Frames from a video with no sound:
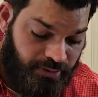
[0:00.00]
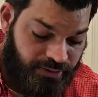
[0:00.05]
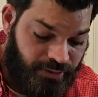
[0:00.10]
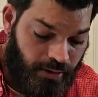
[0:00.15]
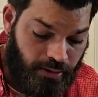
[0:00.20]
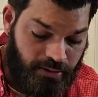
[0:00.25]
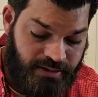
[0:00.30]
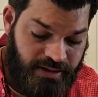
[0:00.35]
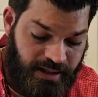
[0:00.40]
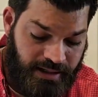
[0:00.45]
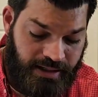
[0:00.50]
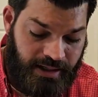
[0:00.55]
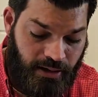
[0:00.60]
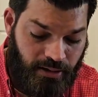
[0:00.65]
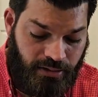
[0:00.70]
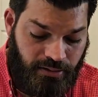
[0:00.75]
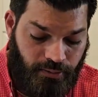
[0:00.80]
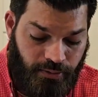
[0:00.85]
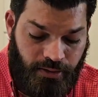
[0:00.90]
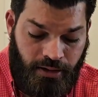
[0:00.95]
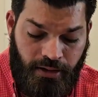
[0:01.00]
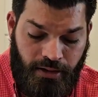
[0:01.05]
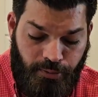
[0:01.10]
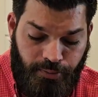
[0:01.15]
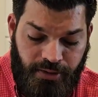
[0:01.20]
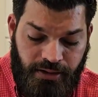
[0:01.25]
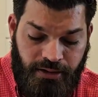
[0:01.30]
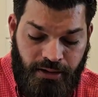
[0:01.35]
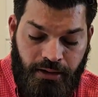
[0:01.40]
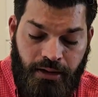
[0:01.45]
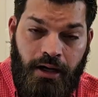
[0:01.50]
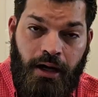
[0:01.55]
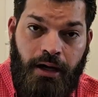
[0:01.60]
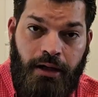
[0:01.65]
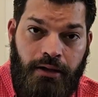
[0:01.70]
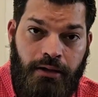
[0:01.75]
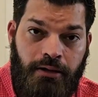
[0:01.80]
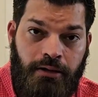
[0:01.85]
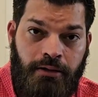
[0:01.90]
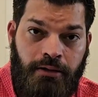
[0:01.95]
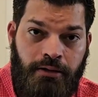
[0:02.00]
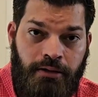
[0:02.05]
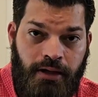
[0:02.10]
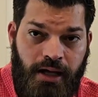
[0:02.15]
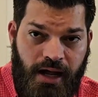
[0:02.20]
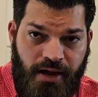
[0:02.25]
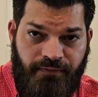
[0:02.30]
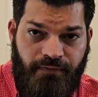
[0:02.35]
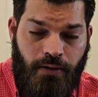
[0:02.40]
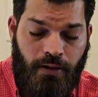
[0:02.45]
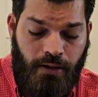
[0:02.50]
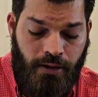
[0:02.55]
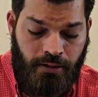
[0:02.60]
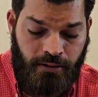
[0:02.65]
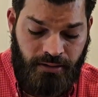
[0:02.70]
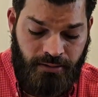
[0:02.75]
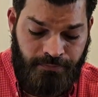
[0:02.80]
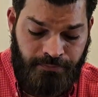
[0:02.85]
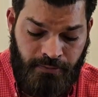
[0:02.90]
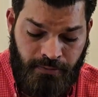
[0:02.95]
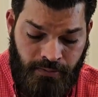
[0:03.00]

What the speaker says: 13 ounce 100% cotton FRs,